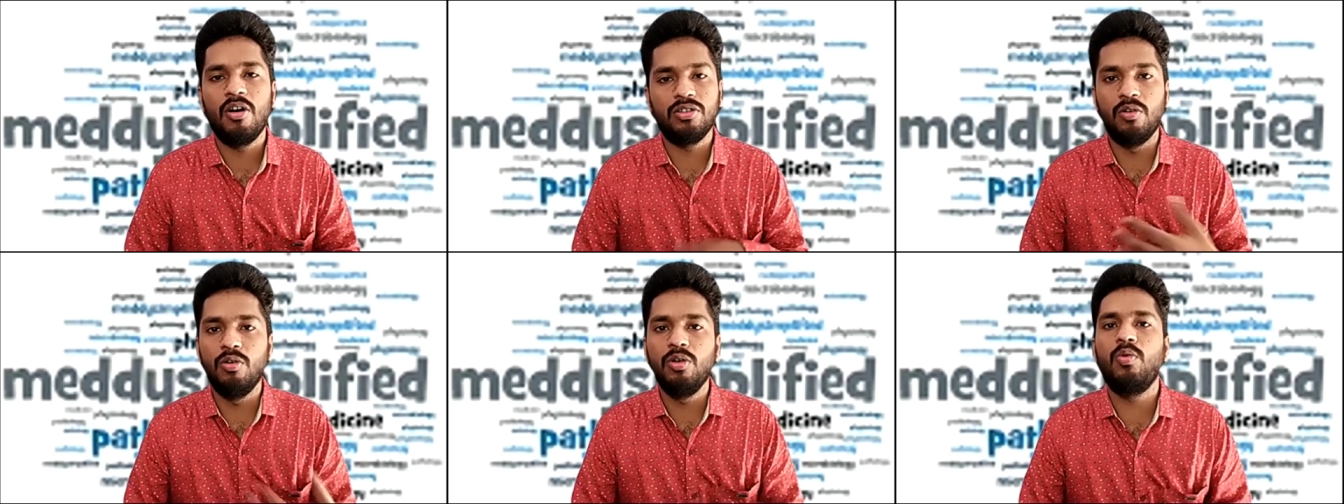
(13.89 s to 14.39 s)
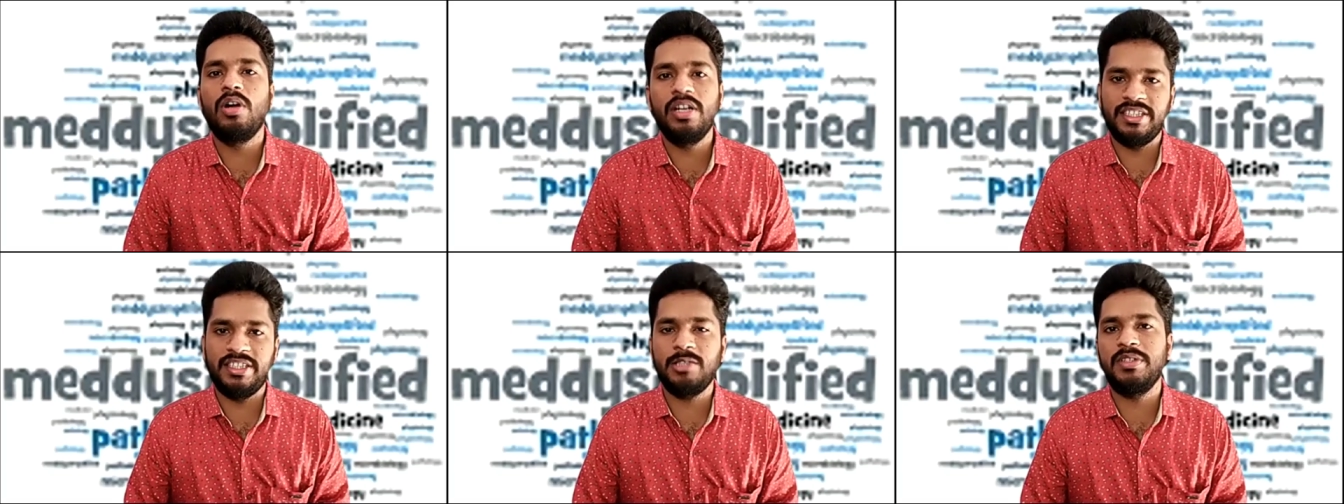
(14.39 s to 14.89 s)
The whole world
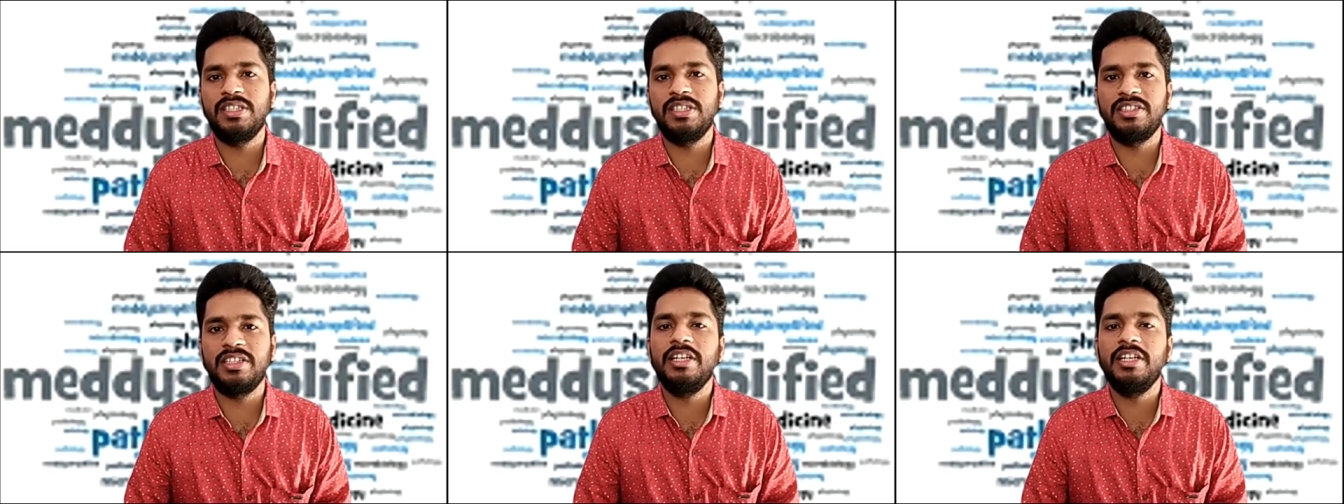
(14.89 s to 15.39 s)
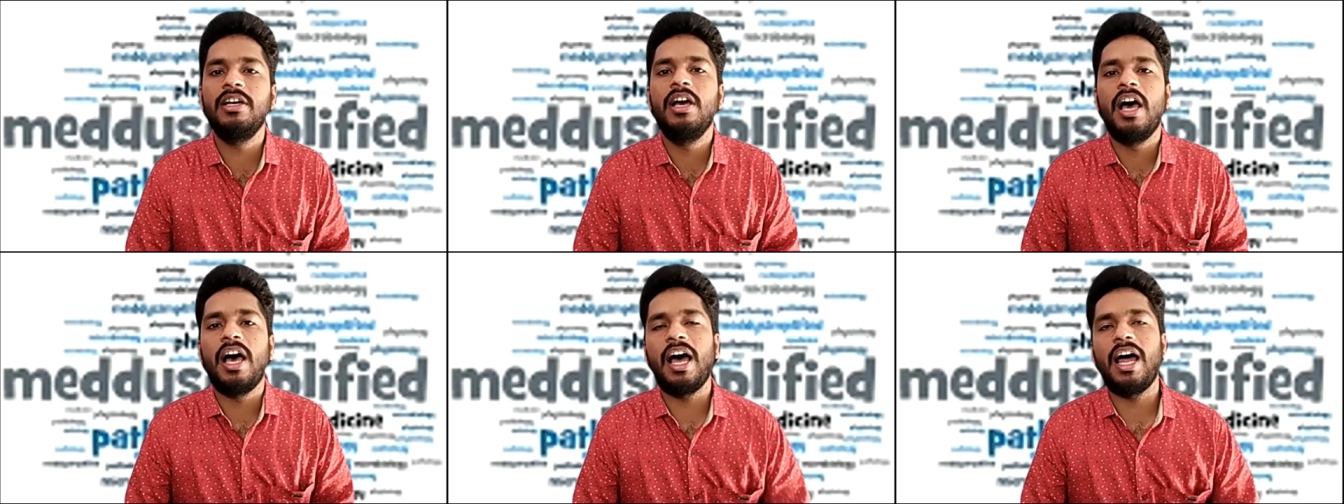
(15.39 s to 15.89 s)
is experiencing it.
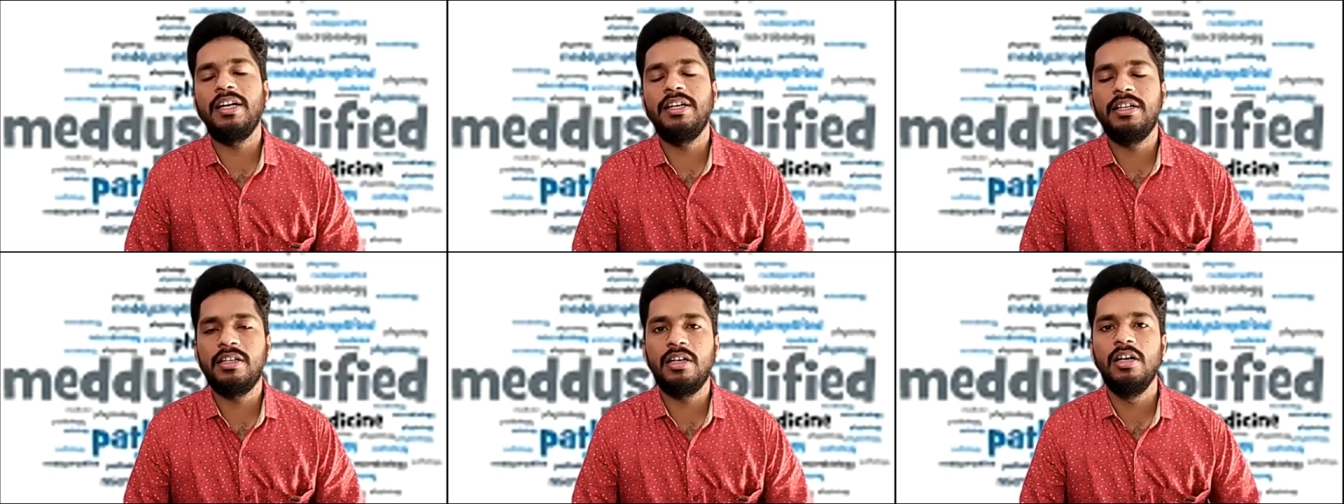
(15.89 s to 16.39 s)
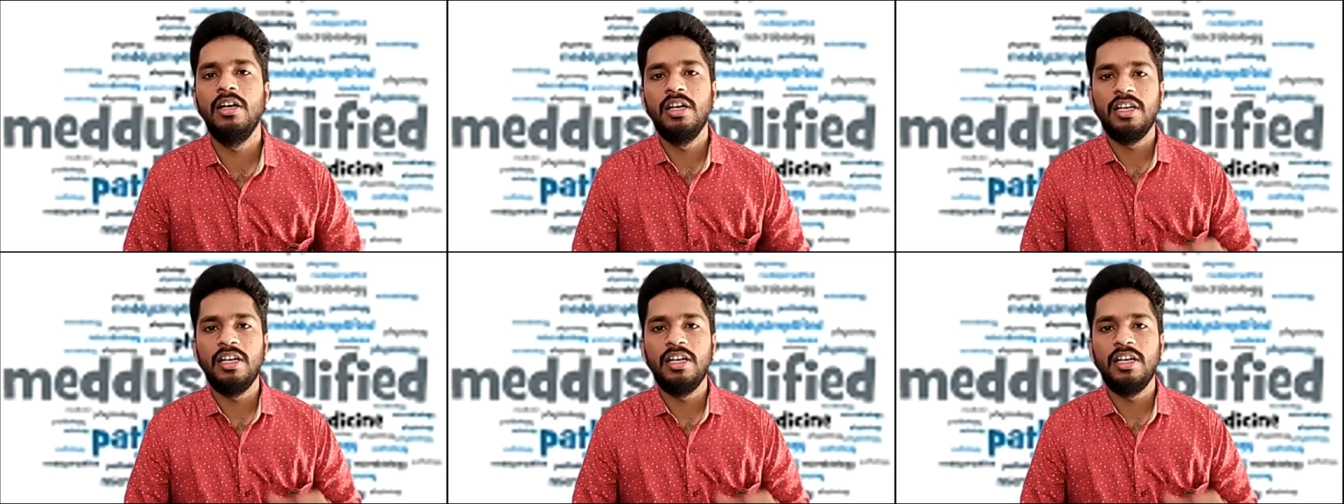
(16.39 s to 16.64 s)
And uh,